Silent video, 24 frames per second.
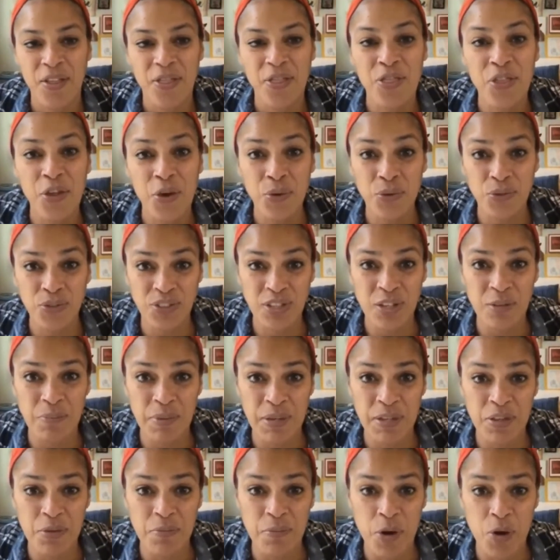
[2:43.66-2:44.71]
Those can be
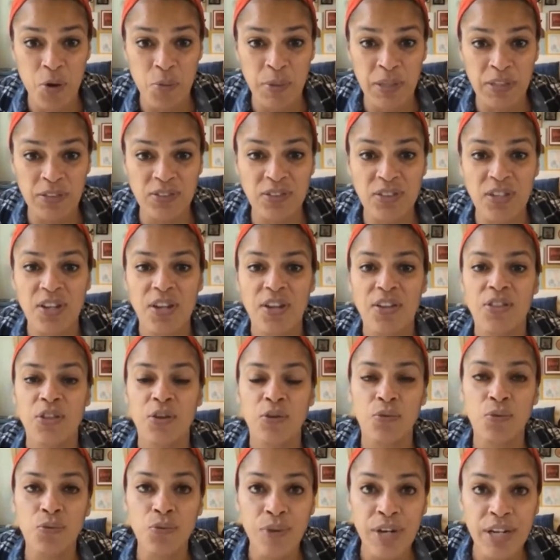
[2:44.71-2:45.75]
the moments that
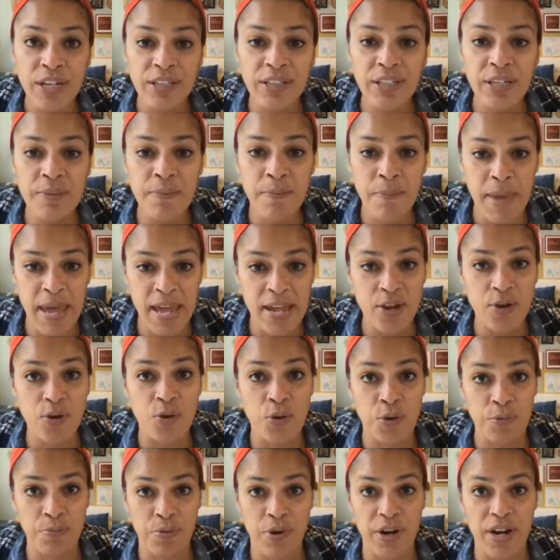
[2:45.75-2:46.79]
really make
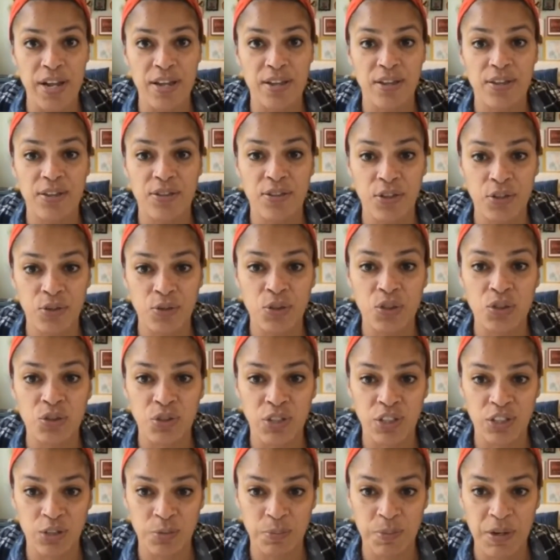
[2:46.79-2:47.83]
or break the user
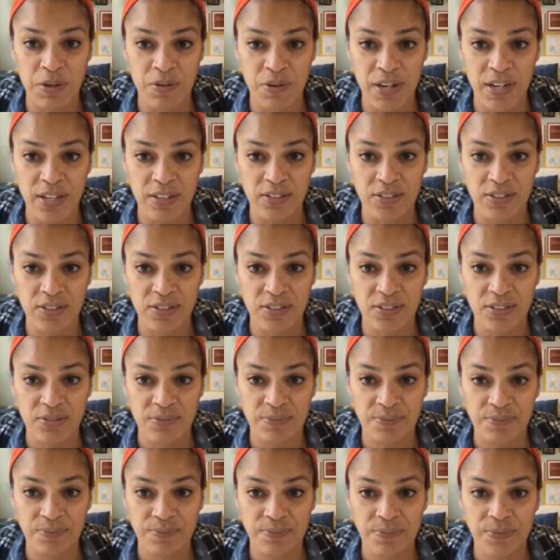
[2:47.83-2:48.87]
experience.
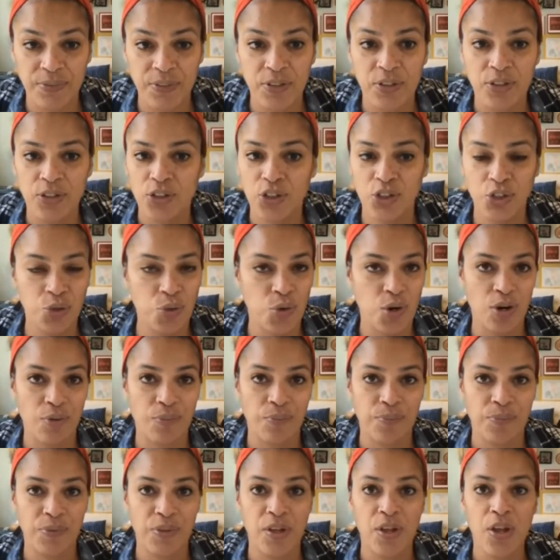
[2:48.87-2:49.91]
Sure,
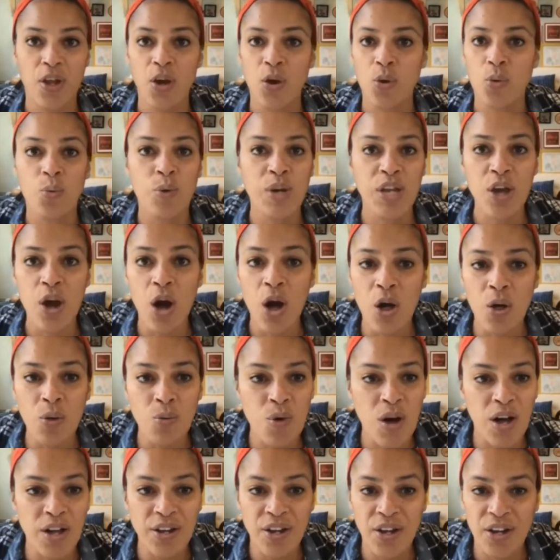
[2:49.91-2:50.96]
we all
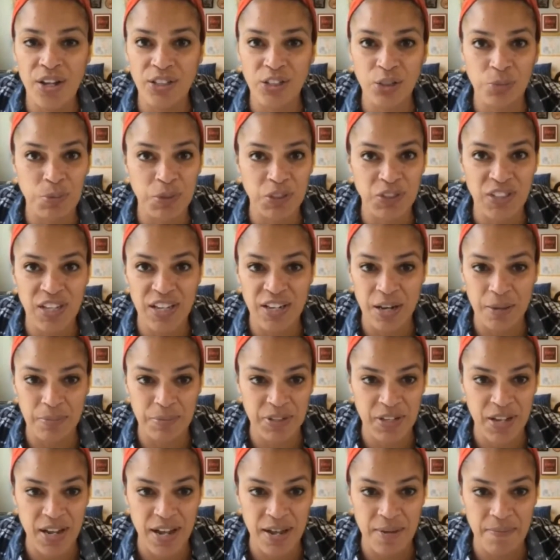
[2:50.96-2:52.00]
want 100%
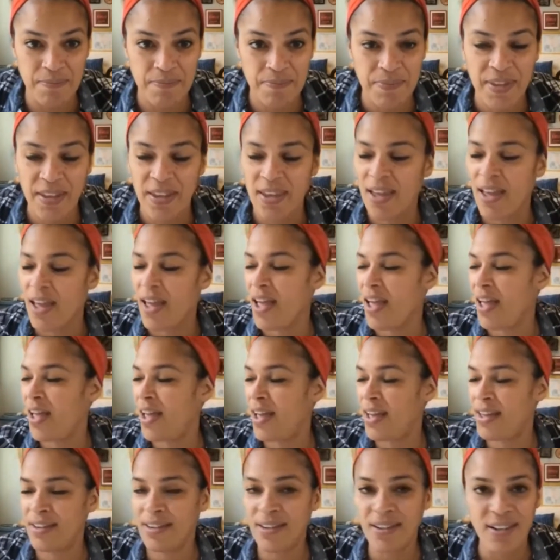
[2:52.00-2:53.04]
uptime
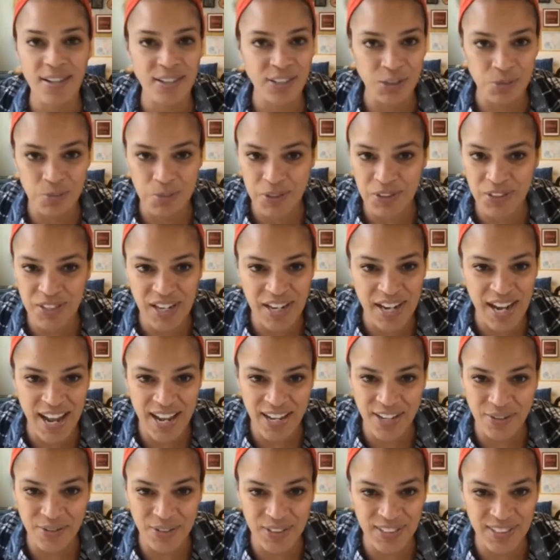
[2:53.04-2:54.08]
and 100%
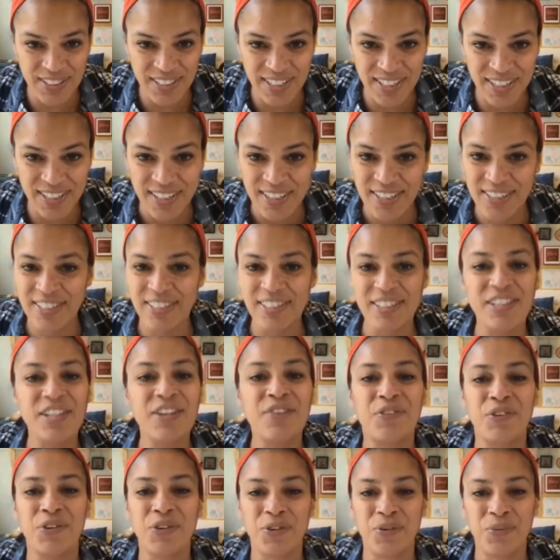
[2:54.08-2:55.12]
accuracy
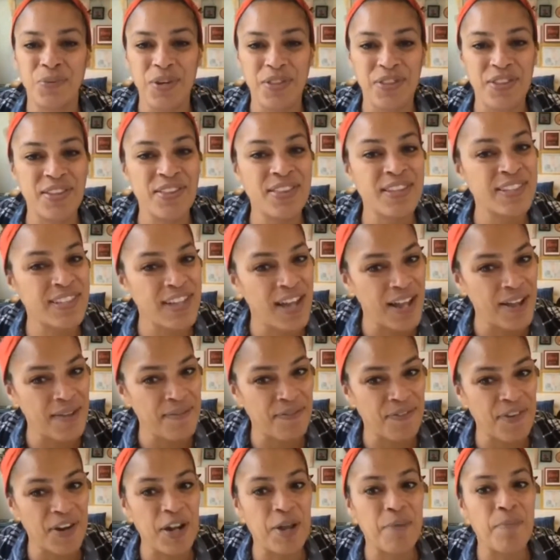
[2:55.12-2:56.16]
delivered within the time
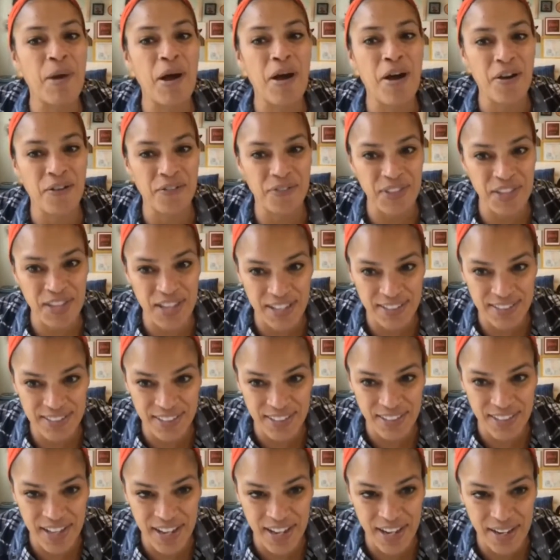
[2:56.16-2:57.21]
frame of the
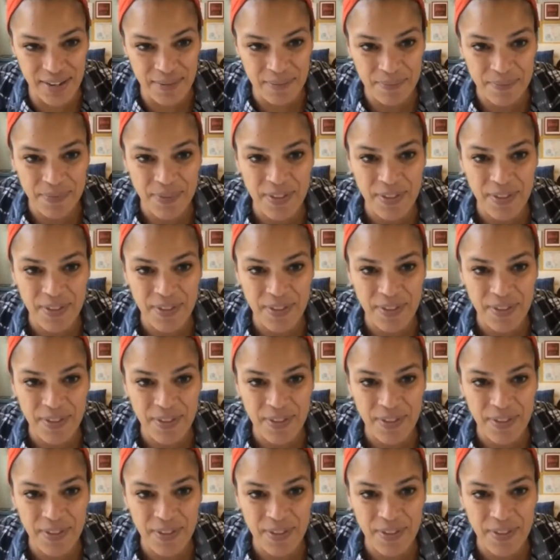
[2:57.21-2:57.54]
SLA.